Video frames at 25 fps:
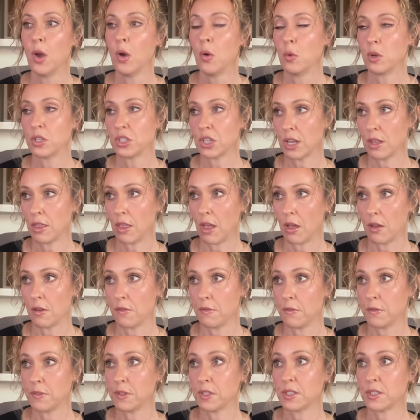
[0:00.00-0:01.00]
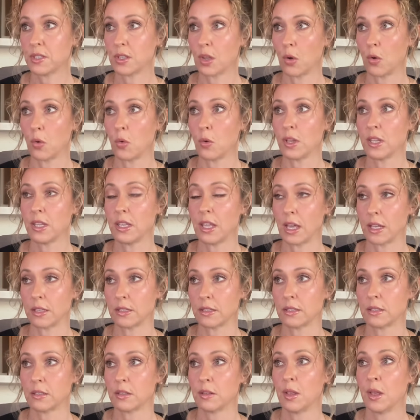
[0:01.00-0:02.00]
which I love. So
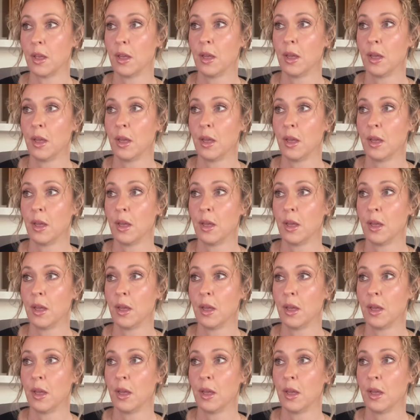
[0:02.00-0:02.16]
yes,